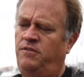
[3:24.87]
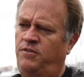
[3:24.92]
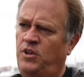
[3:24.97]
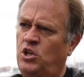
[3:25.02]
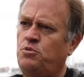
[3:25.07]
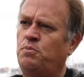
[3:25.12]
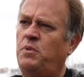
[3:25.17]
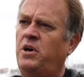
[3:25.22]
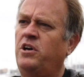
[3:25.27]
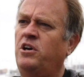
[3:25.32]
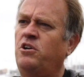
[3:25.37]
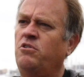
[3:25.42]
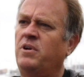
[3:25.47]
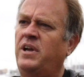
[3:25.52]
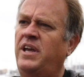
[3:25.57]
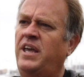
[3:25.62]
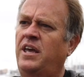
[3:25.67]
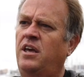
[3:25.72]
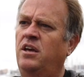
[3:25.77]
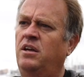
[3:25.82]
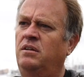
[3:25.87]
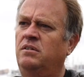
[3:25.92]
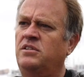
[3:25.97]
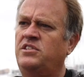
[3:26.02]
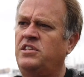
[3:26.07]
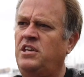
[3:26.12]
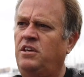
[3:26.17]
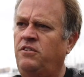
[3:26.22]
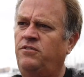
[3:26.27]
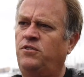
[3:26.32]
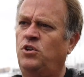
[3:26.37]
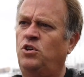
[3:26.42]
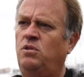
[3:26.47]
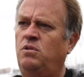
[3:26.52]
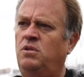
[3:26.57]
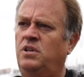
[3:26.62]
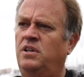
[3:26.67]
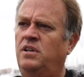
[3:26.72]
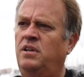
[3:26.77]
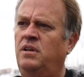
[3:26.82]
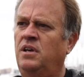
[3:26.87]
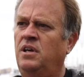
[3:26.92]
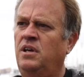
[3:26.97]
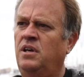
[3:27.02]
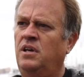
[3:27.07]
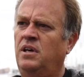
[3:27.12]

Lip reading: fishmongering and seafood, and